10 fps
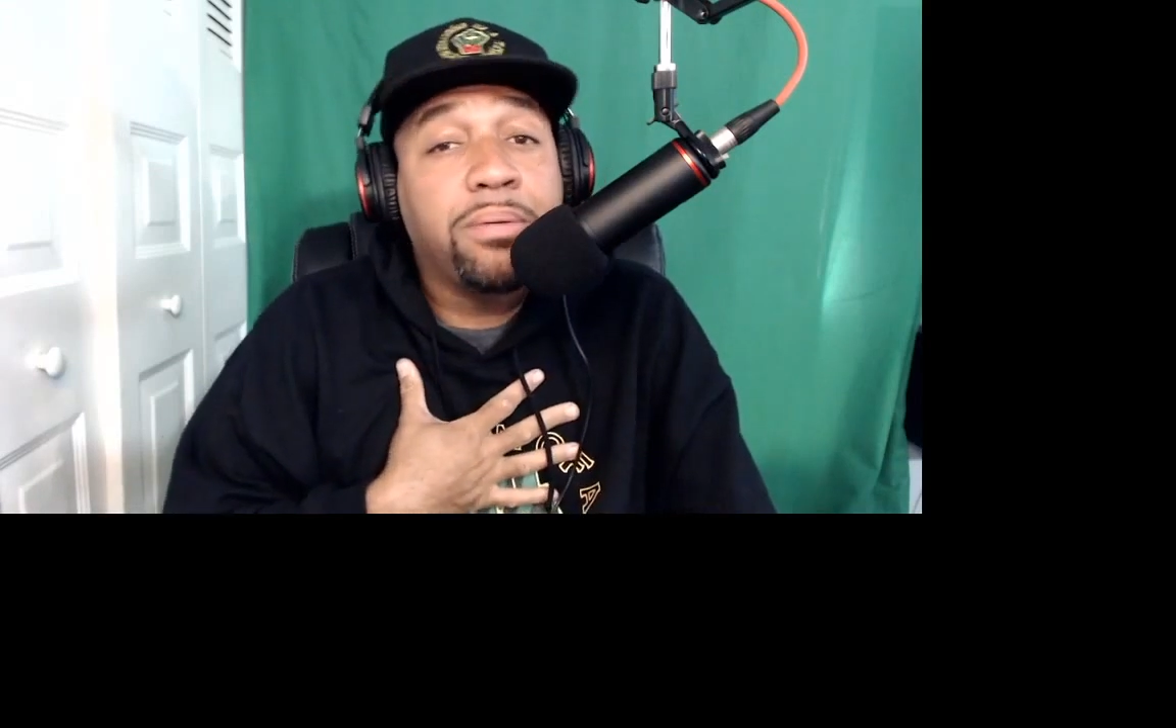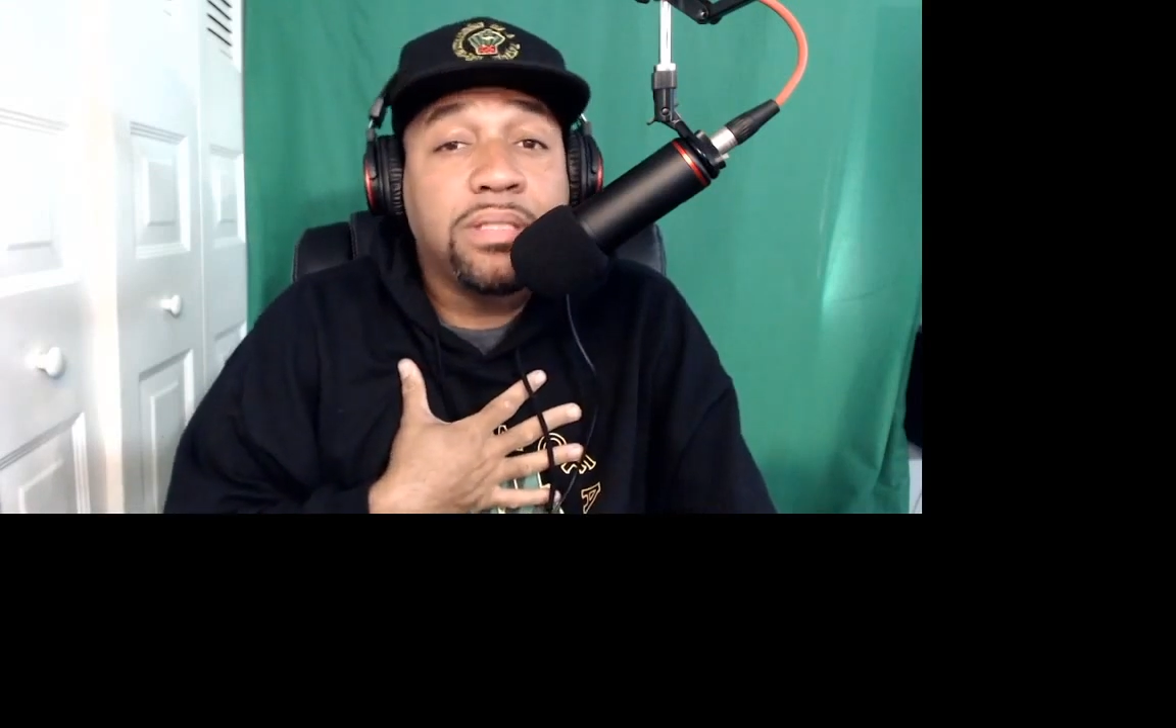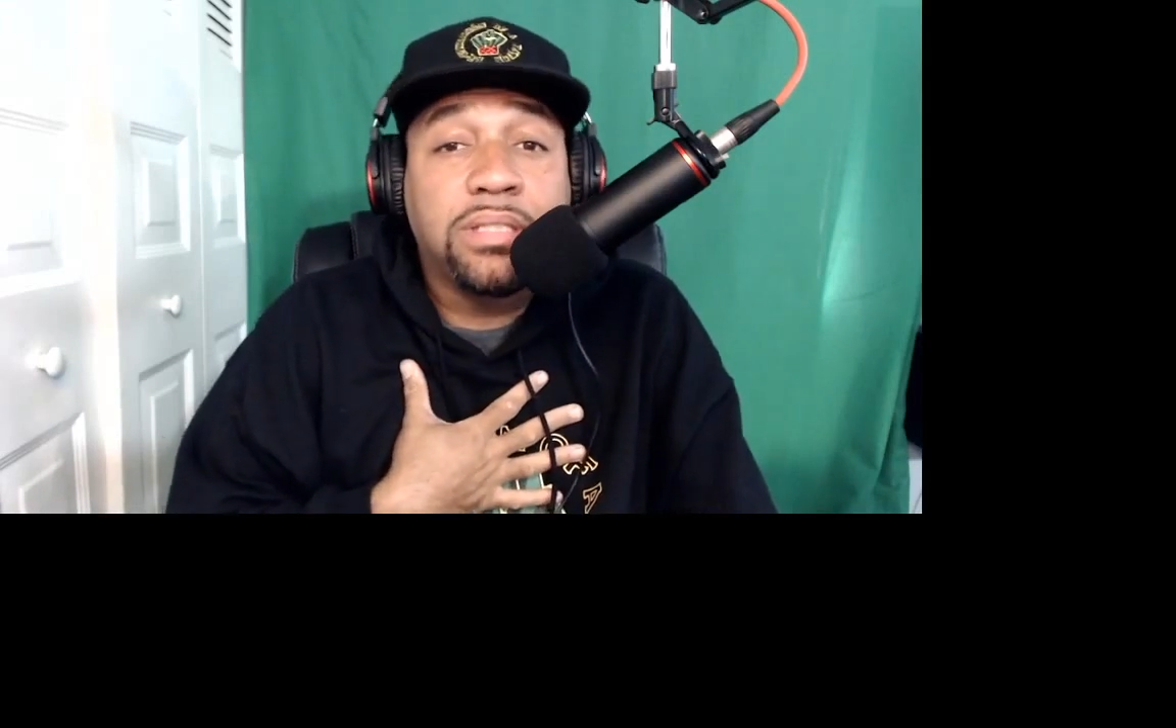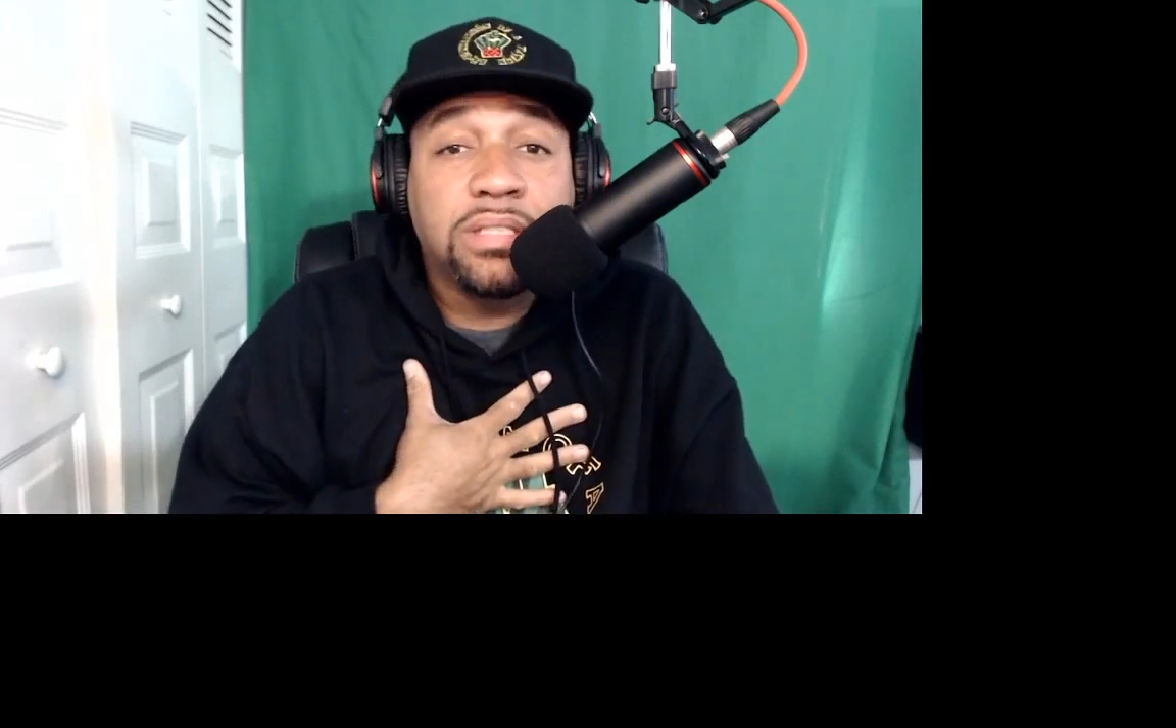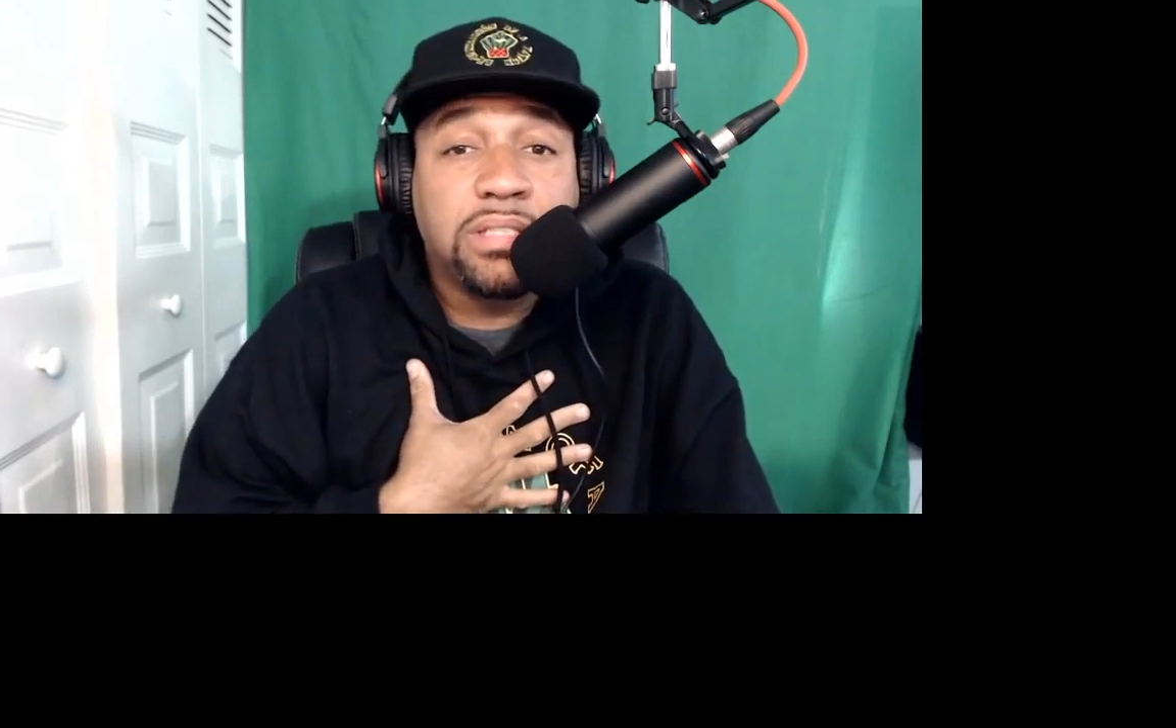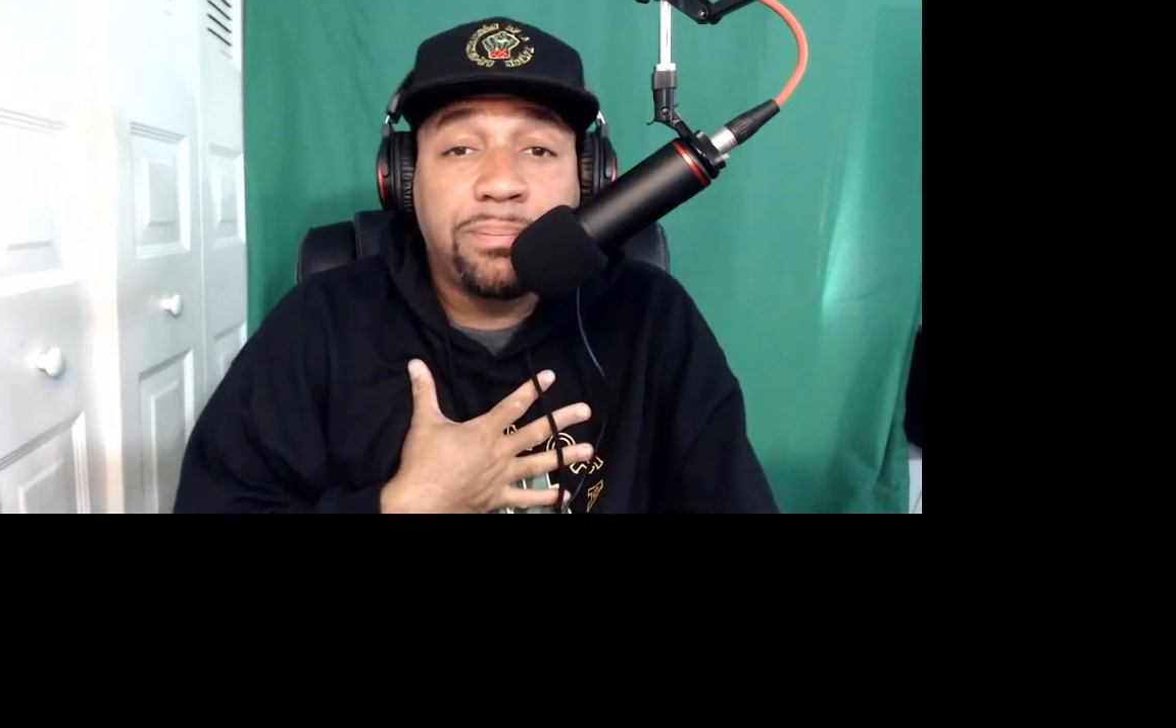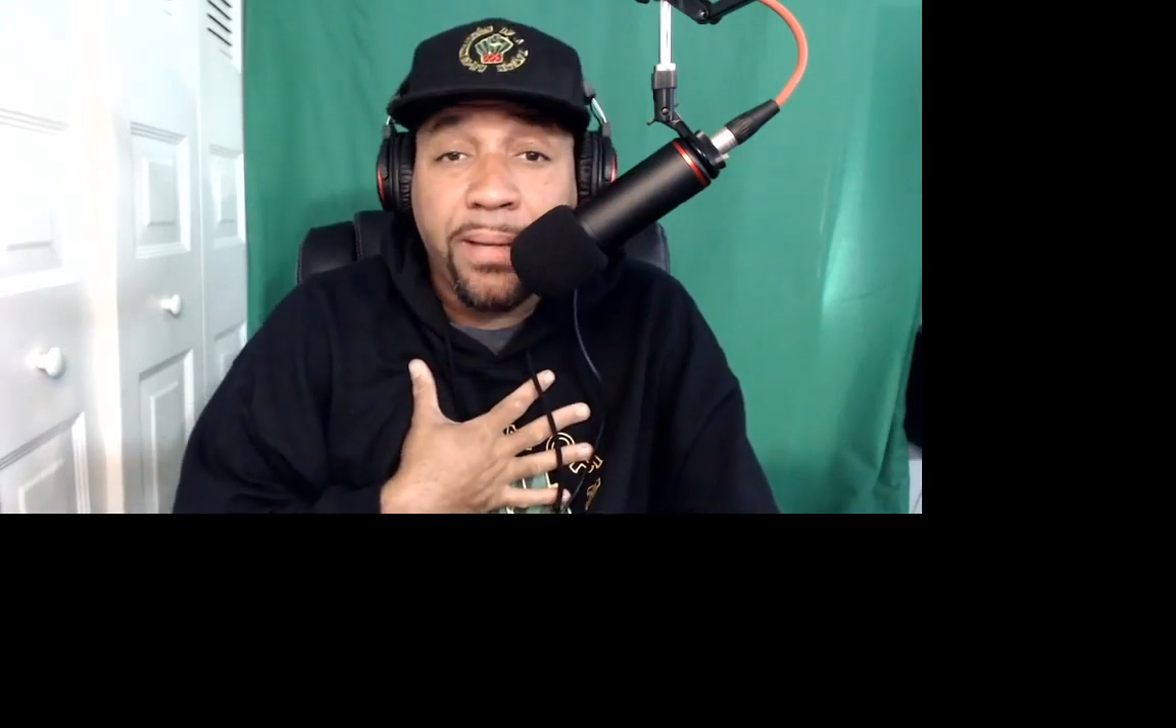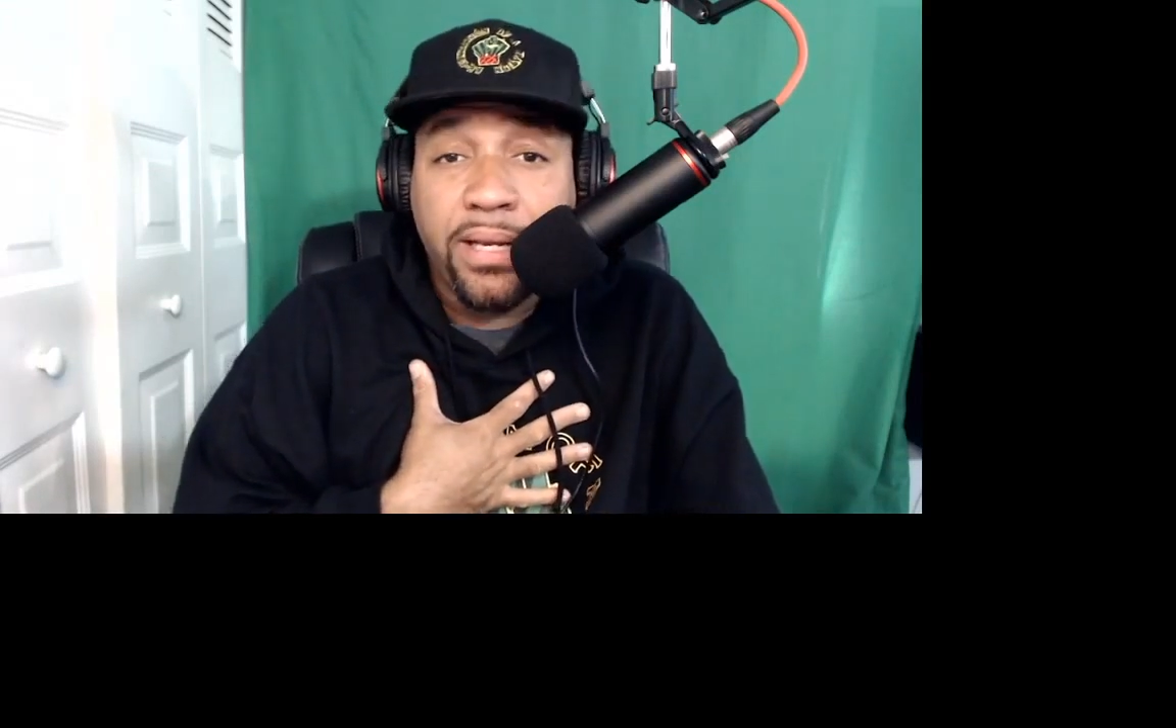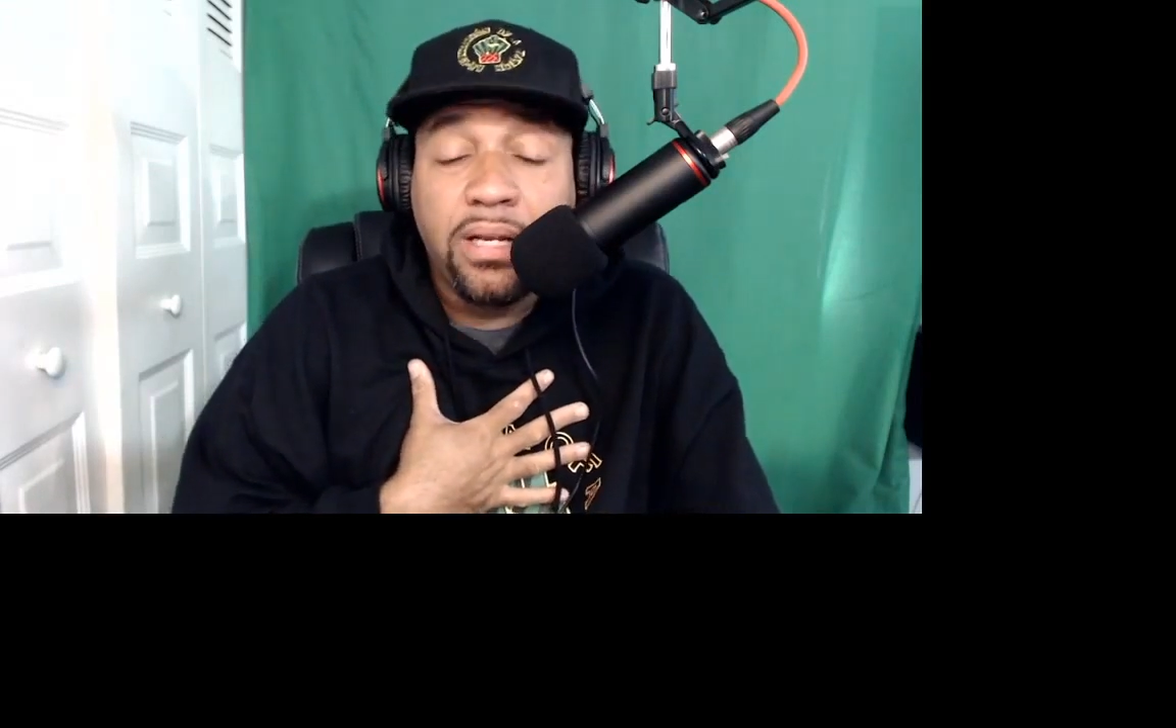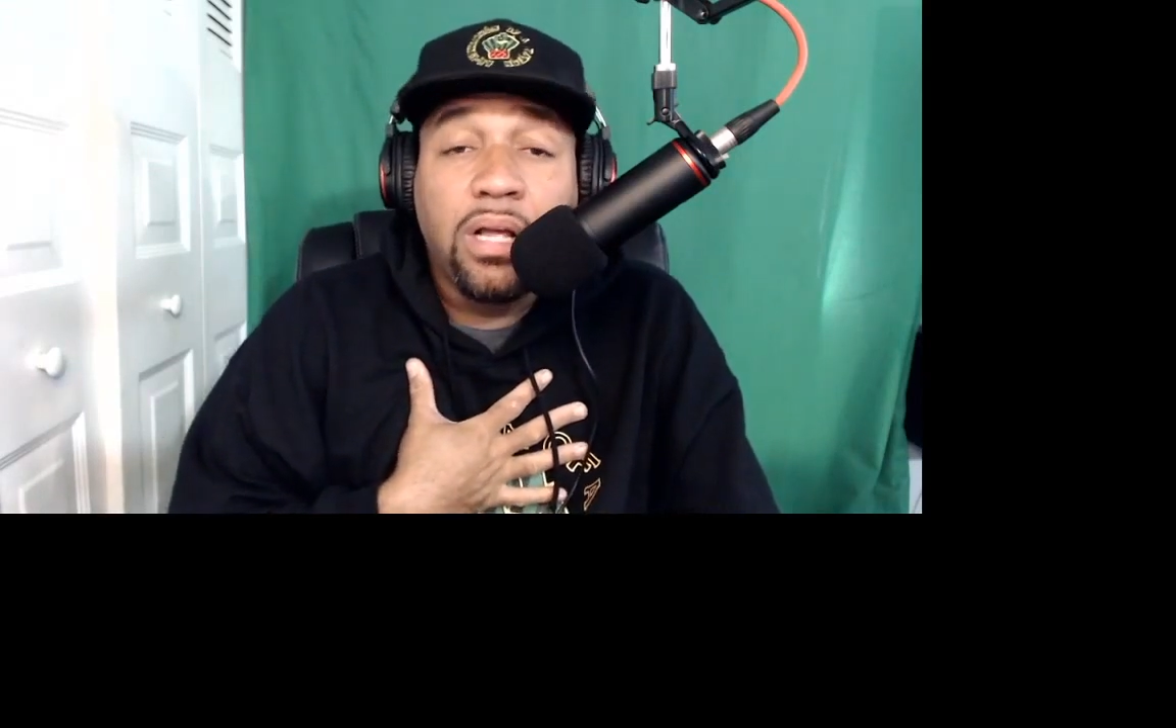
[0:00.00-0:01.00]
just spit,